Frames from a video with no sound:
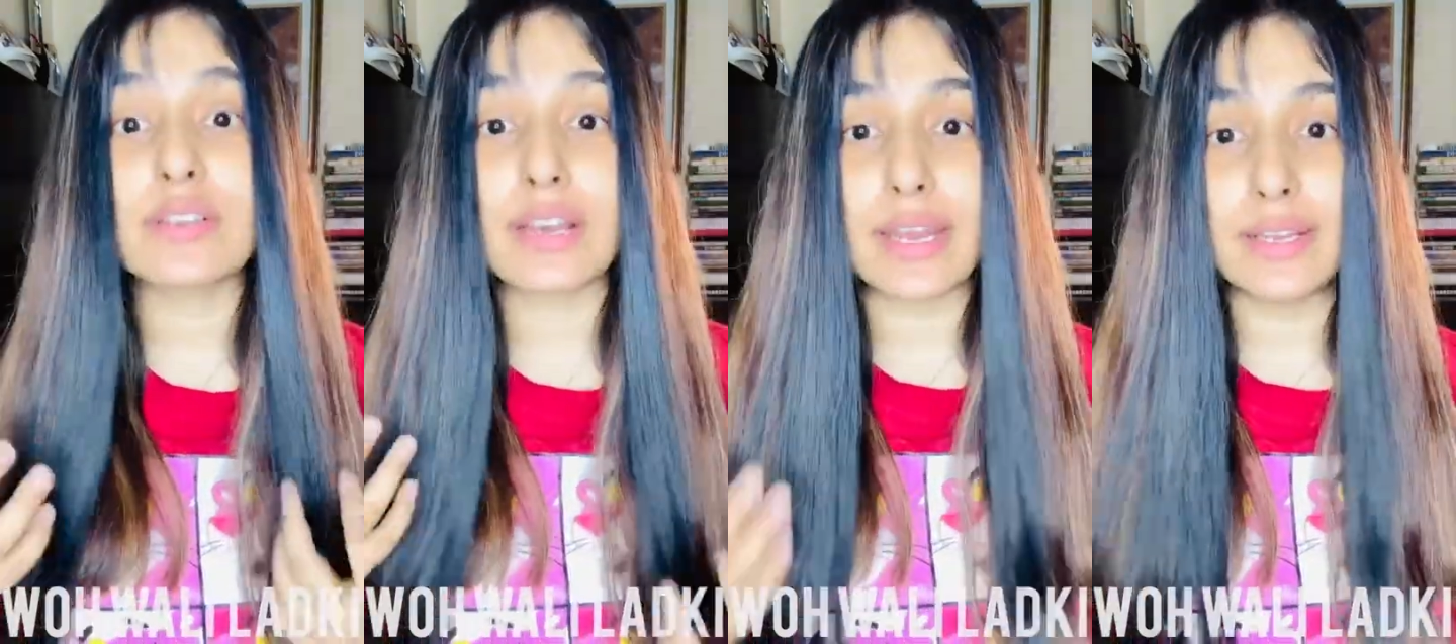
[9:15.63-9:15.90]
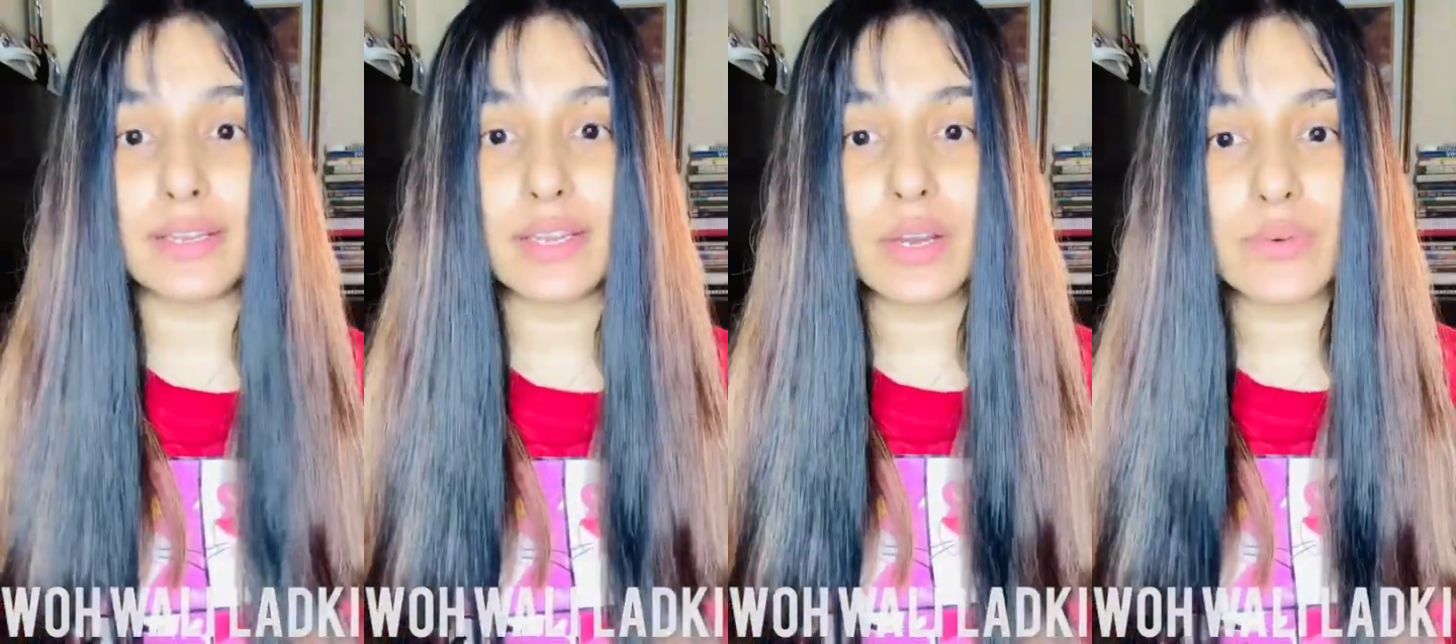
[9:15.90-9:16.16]

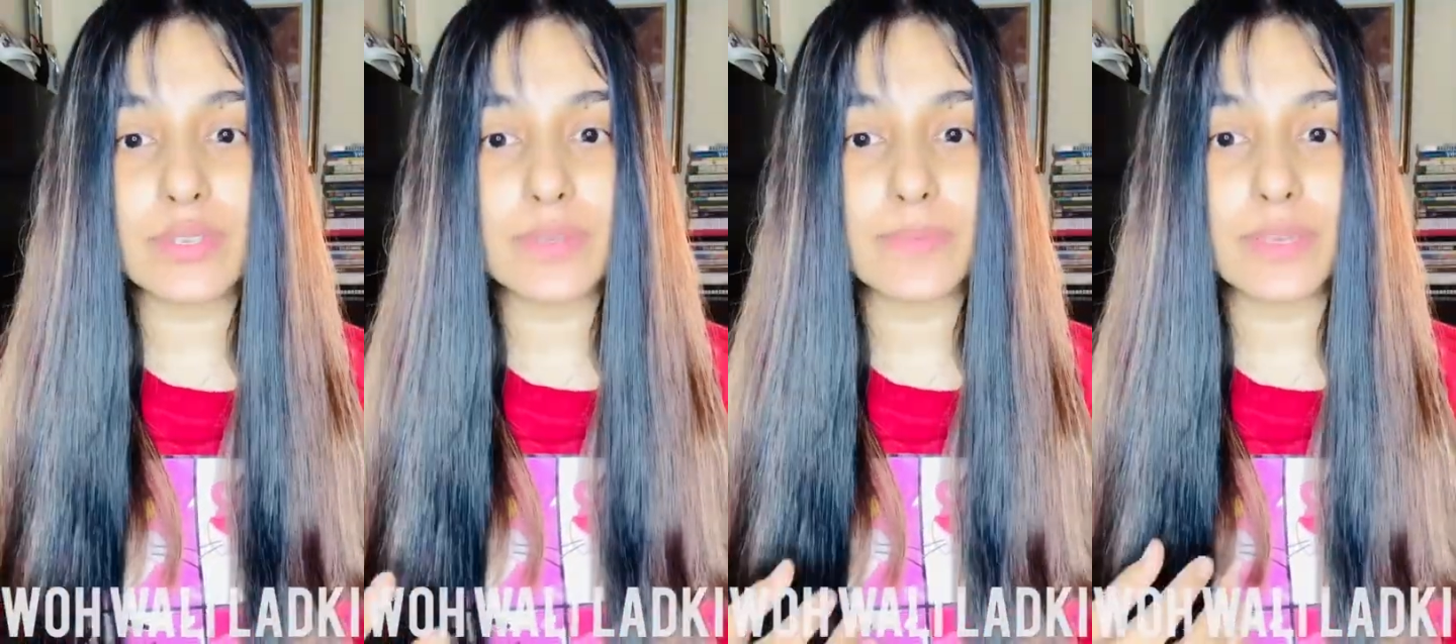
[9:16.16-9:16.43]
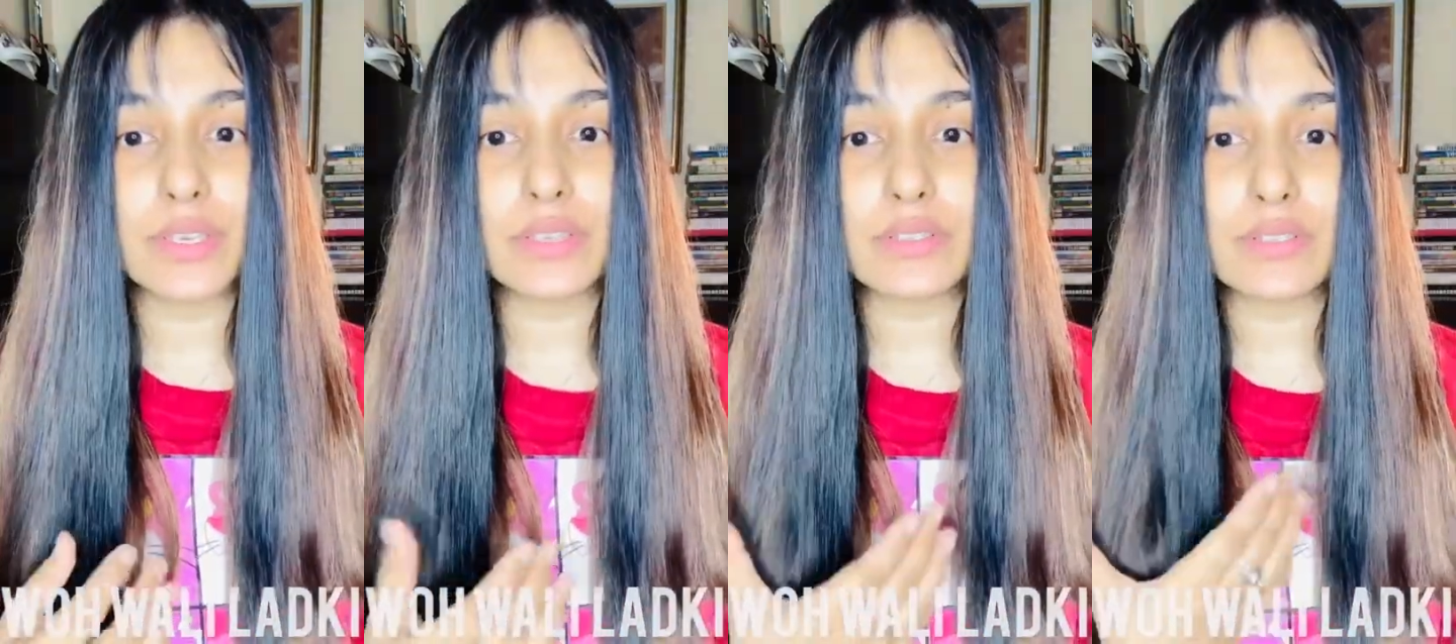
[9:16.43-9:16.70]
right now is
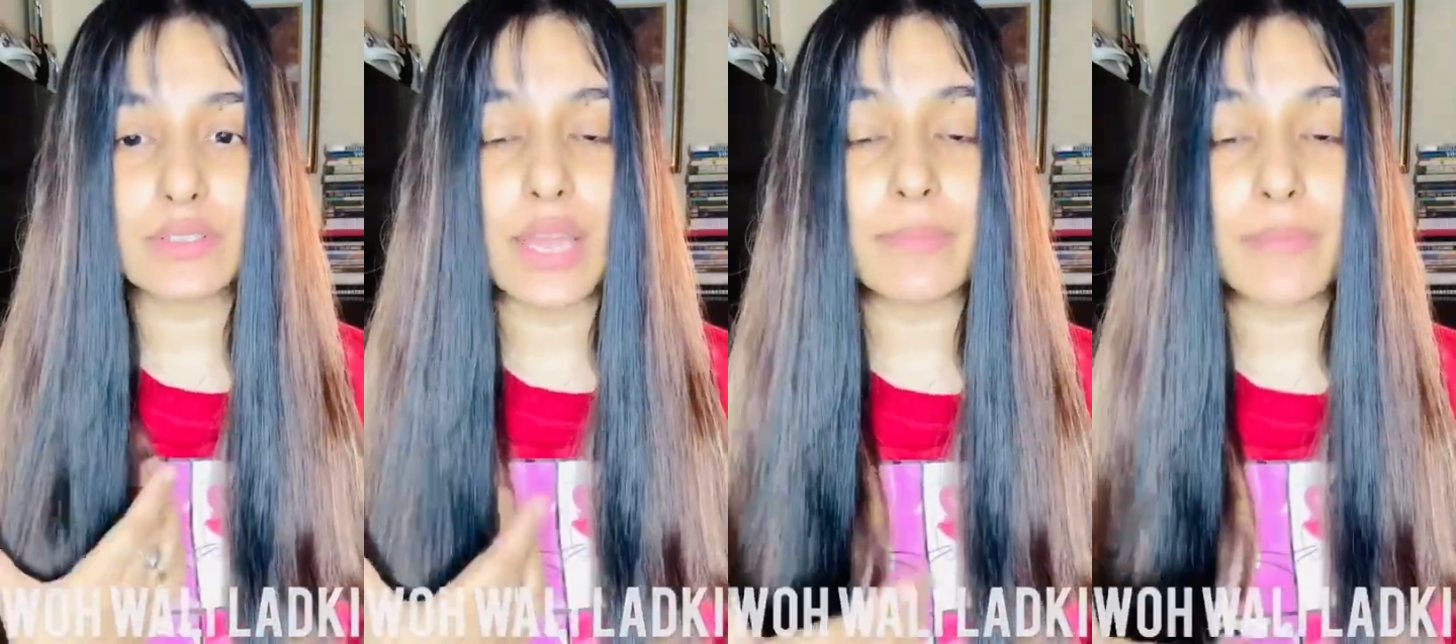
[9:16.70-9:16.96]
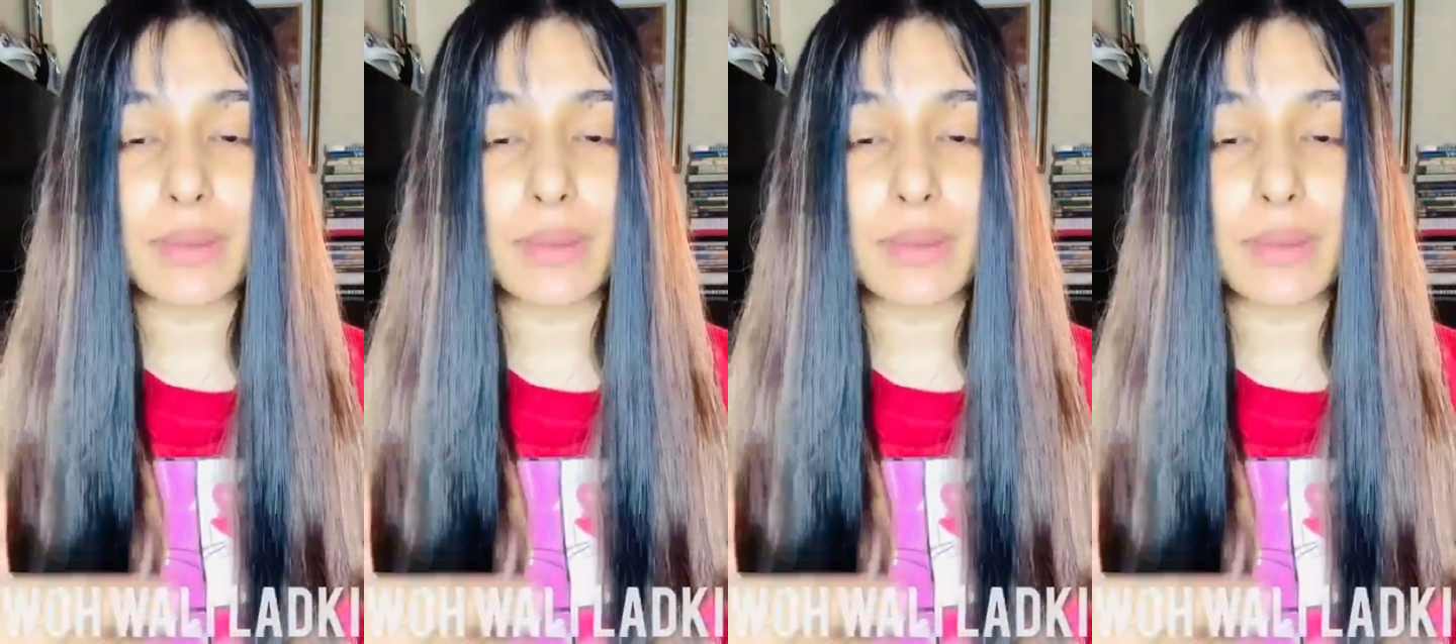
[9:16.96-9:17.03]
because I'm,